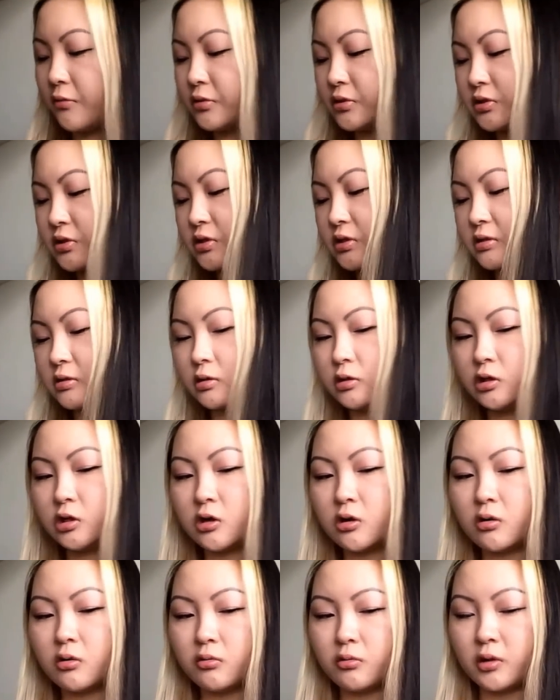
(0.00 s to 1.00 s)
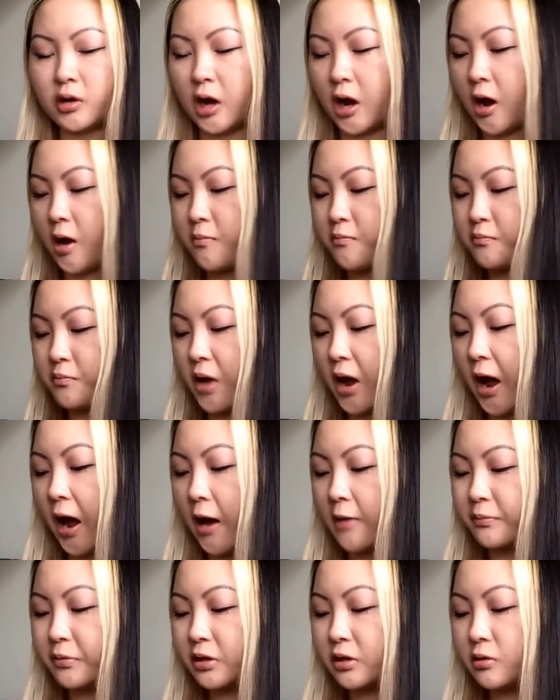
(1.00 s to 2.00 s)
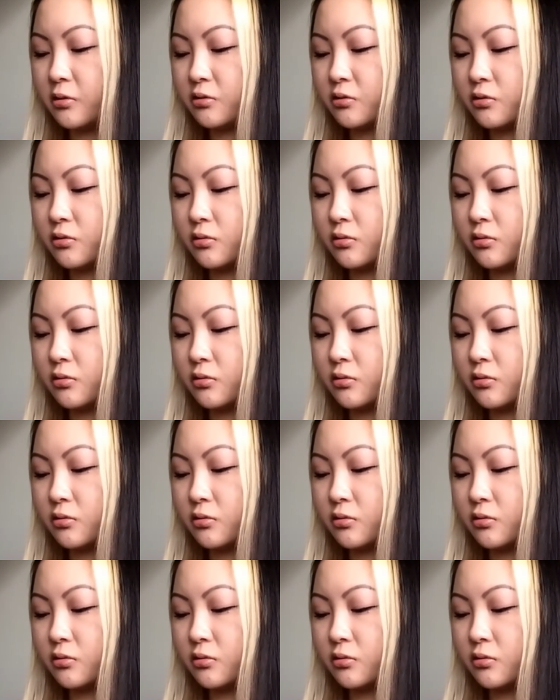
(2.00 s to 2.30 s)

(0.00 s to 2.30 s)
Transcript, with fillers: was, you know, I'm happy